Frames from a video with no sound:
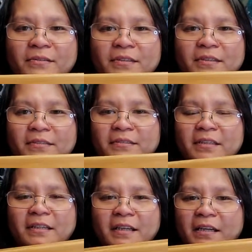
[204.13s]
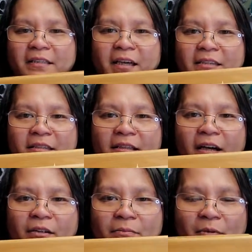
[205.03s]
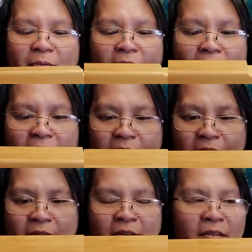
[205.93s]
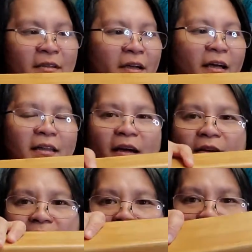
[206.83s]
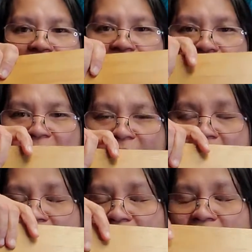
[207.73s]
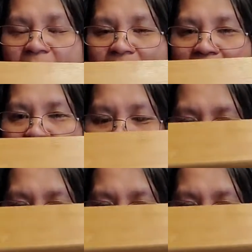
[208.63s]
cute. It has a lot of uh, a lot of ideas. I have a lot of ideas